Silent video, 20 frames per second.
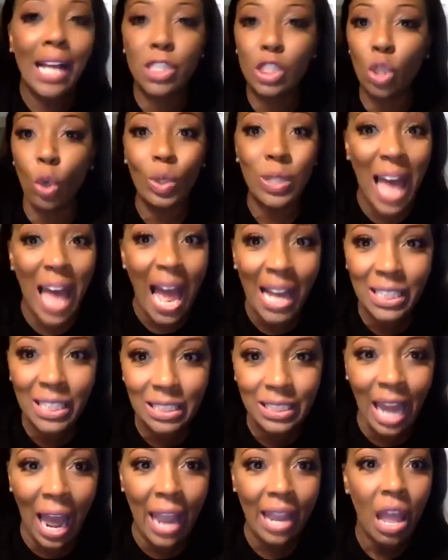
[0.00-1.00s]
And so
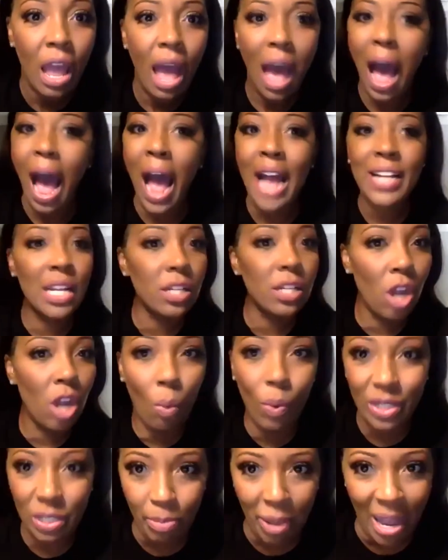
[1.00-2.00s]
last night, I didn't know
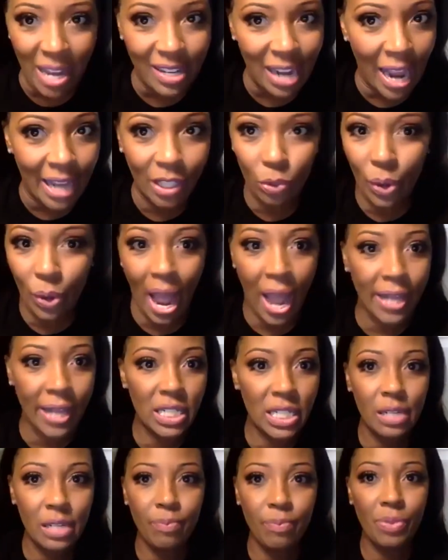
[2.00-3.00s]
was my night, you
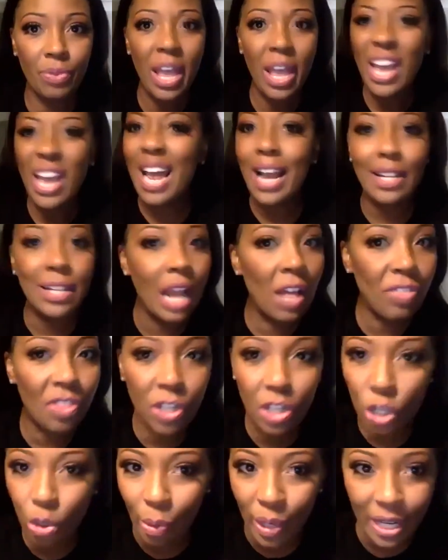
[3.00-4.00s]
guys. It had nothing to do